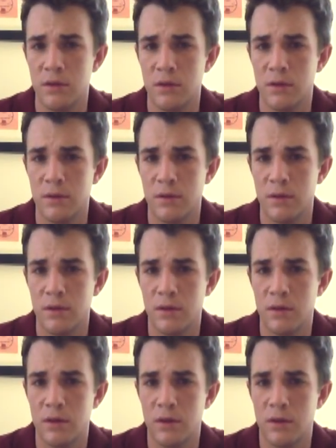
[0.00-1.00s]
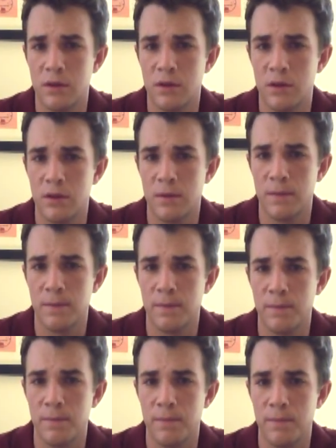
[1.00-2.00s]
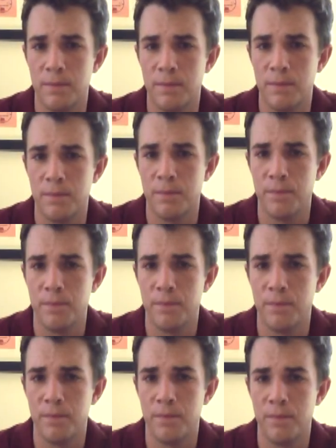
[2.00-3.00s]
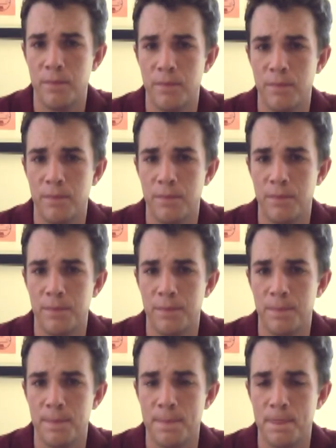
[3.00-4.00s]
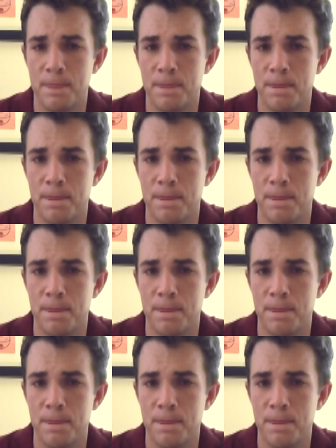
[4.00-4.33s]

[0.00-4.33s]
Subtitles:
The person shown says nothing.